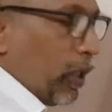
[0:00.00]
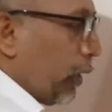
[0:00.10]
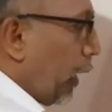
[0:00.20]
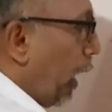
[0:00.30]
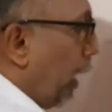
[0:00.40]

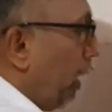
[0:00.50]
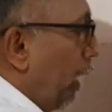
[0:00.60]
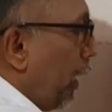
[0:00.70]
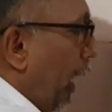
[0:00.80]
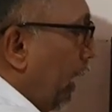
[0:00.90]

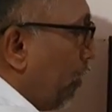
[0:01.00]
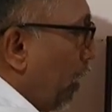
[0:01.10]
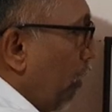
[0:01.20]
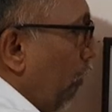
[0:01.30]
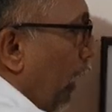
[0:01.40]
Again,
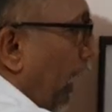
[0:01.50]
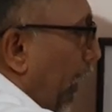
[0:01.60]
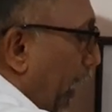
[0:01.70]
negative and